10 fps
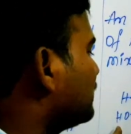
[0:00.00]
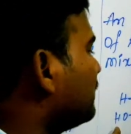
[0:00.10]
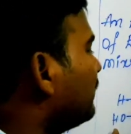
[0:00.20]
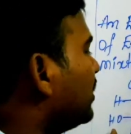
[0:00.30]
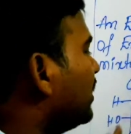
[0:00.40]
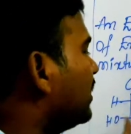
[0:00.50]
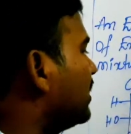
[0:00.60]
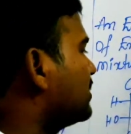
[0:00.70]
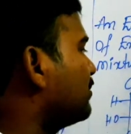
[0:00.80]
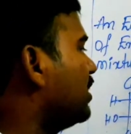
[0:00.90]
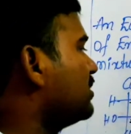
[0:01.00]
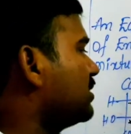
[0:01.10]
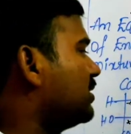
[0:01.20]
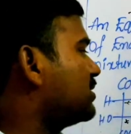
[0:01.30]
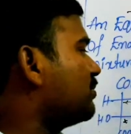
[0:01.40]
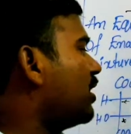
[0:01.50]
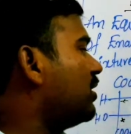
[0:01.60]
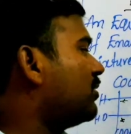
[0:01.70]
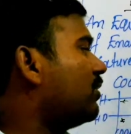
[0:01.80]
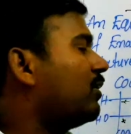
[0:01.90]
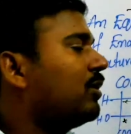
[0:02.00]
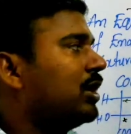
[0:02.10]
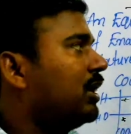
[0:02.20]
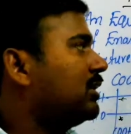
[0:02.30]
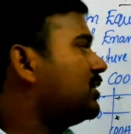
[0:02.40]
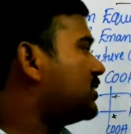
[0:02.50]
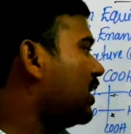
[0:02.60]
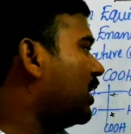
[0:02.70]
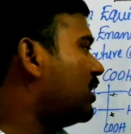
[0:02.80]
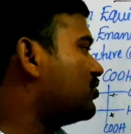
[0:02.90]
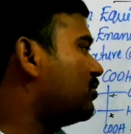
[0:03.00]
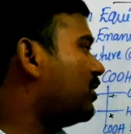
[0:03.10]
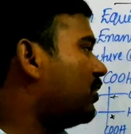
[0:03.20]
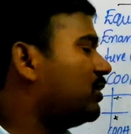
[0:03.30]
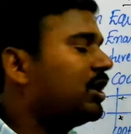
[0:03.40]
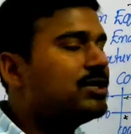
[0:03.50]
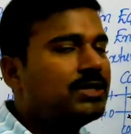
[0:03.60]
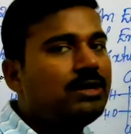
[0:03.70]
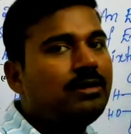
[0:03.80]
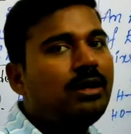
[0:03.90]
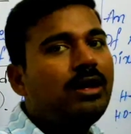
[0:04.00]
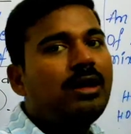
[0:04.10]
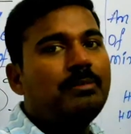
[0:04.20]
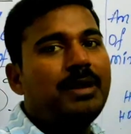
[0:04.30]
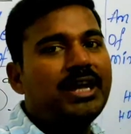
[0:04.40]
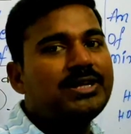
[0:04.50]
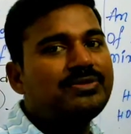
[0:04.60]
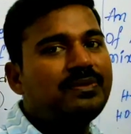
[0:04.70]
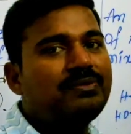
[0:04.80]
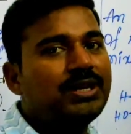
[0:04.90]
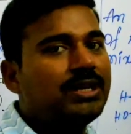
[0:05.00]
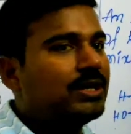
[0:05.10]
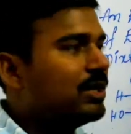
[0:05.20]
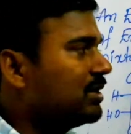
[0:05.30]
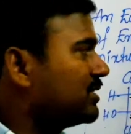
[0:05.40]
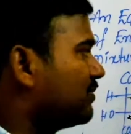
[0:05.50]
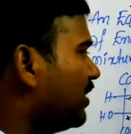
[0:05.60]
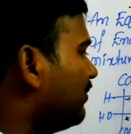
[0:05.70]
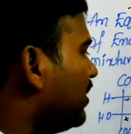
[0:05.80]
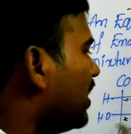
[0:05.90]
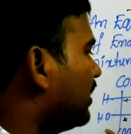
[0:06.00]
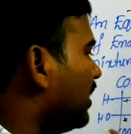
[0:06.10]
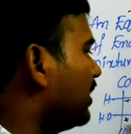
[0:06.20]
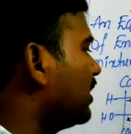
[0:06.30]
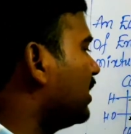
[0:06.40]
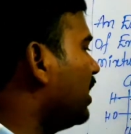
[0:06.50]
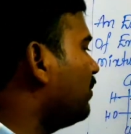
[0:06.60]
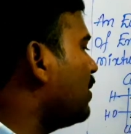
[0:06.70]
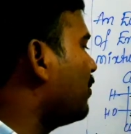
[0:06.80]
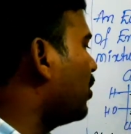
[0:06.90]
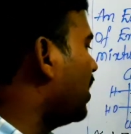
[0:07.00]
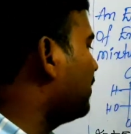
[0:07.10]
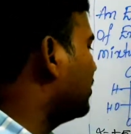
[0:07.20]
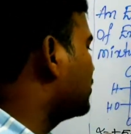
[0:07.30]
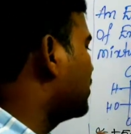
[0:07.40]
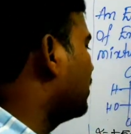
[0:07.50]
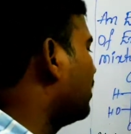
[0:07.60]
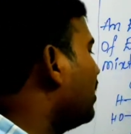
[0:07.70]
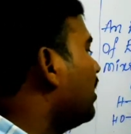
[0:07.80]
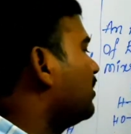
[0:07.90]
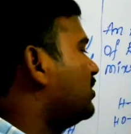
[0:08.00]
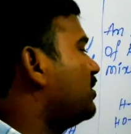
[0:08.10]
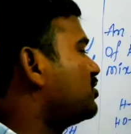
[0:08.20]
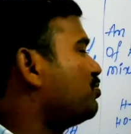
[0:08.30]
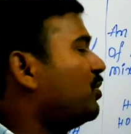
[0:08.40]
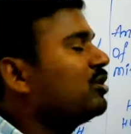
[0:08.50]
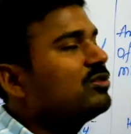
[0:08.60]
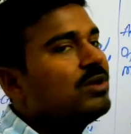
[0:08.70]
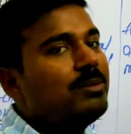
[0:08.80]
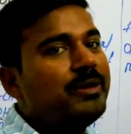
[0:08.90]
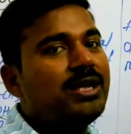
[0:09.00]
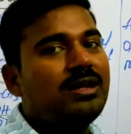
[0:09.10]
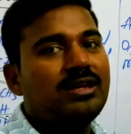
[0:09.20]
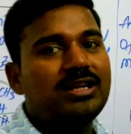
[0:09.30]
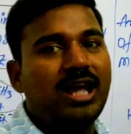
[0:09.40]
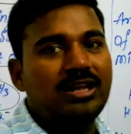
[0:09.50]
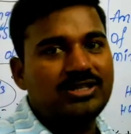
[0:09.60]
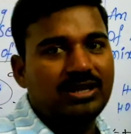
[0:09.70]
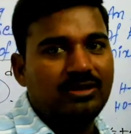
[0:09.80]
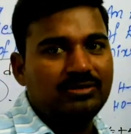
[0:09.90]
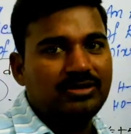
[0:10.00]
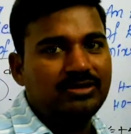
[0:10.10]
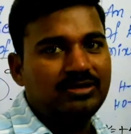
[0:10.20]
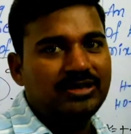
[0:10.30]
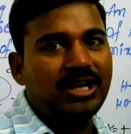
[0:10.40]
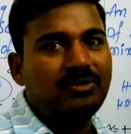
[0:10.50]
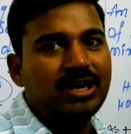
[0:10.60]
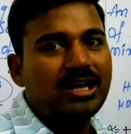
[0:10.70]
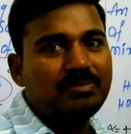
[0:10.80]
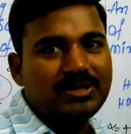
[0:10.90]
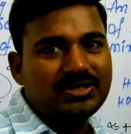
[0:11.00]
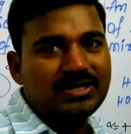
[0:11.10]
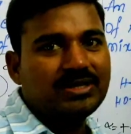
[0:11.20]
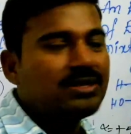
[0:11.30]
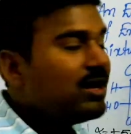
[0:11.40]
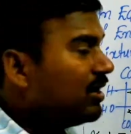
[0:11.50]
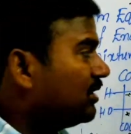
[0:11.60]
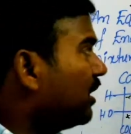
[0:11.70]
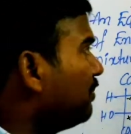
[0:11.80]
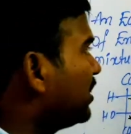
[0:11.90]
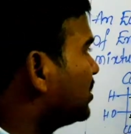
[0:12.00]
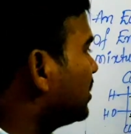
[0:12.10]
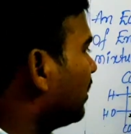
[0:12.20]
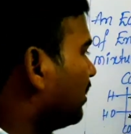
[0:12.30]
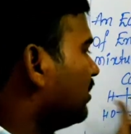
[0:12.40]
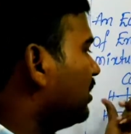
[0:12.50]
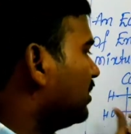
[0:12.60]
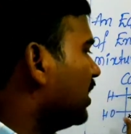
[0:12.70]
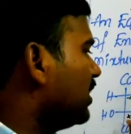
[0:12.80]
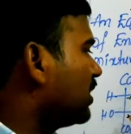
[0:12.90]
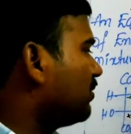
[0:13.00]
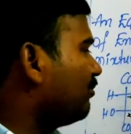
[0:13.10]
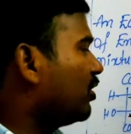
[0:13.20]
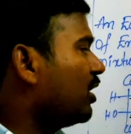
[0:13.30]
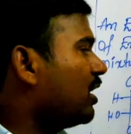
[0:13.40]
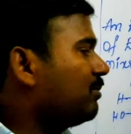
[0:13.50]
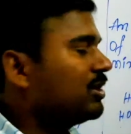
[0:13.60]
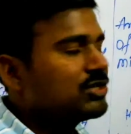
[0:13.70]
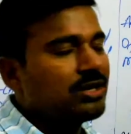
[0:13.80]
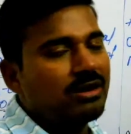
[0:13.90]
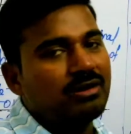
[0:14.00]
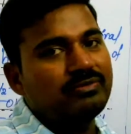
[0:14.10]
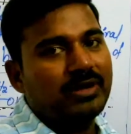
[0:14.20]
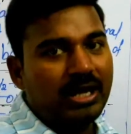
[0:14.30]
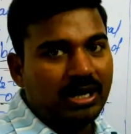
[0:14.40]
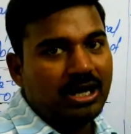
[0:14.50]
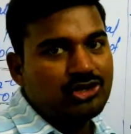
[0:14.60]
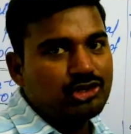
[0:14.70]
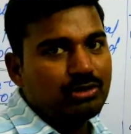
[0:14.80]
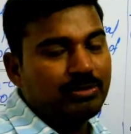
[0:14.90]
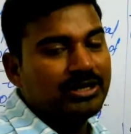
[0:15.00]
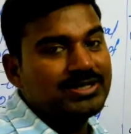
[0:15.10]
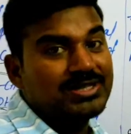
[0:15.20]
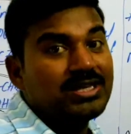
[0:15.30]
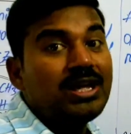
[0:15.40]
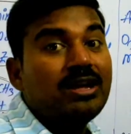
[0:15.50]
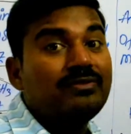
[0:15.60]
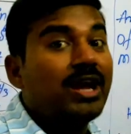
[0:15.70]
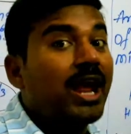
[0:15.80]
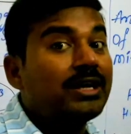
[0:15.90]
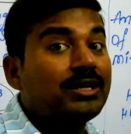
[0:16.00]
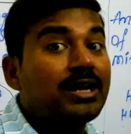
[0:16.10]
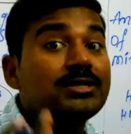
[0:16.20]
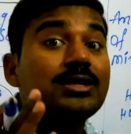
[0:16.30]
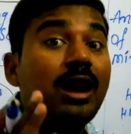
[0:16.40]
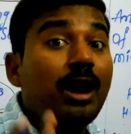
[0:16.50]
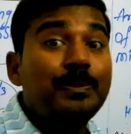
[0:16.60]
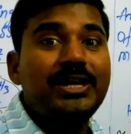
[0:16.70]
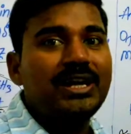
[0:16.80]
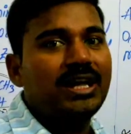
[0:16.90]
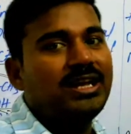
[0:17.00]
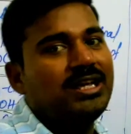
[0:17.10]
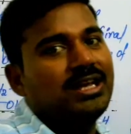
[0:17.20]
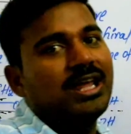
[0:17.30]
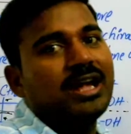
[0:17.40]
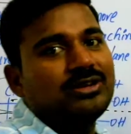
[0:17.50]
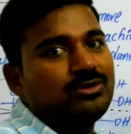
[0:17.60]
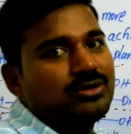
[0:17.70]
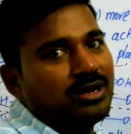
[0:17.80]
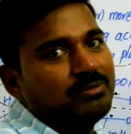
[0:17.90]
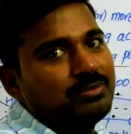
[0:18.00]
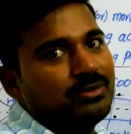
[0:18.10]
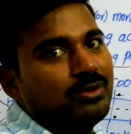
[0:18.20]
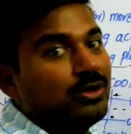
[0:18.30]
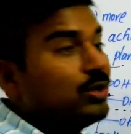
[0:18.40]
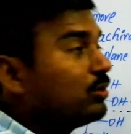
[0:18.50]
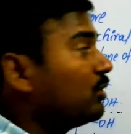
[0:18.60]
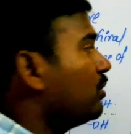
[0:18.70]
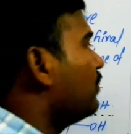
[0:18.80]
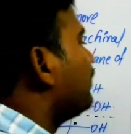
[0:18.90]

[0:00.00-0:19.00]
50 degrees means this molecule rotates, this enantiomer rotates in minus 50 degrees. When we are taking equimolar mixture, these both will be cancelled out. Then what happens? The mixture, the equimolar mixture of enantiomers will act as optically inactive compound. Due to